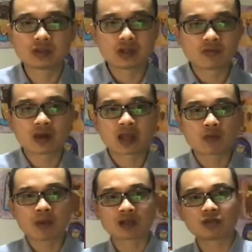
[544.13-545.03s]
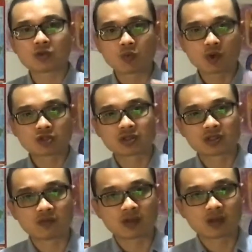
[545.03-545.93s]
If you're an acupuncturist, you watch this
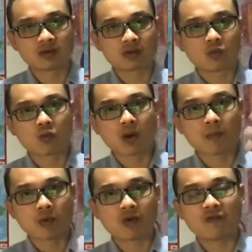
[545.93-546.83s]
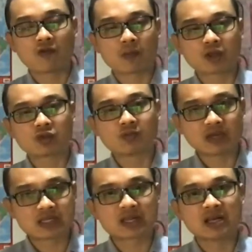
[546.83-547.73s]
video, you want more information,
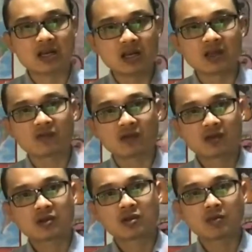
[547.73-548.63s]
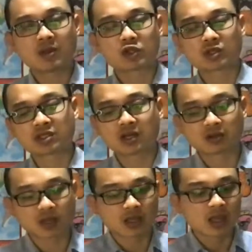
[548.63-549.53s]
please leave your message down
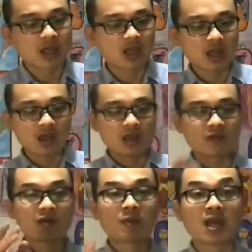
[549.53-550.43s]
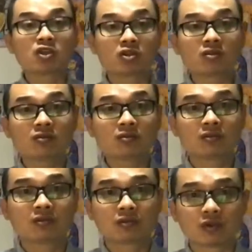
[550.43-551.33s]
there. If you're a patient,
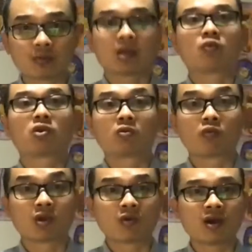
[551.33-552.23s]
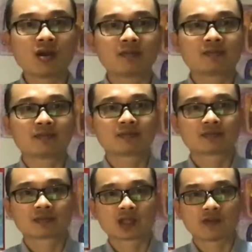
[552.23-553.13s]
no matter where you are,
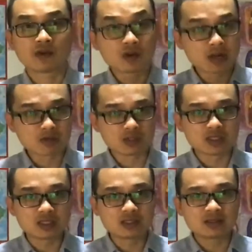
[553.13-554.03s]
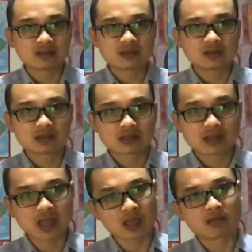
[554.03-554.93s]
if you're not in New Zealand,
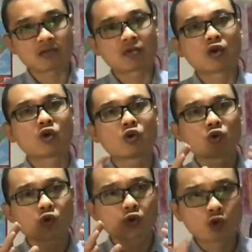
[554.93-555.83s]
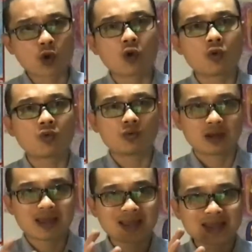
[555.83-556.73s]
hey, go
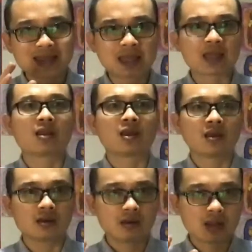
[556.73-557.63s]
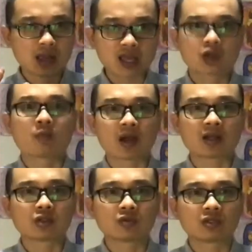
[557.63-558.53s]
and get an
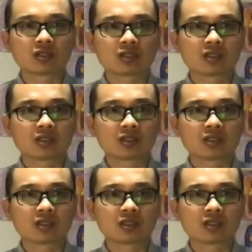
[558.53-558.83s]
acupuncturist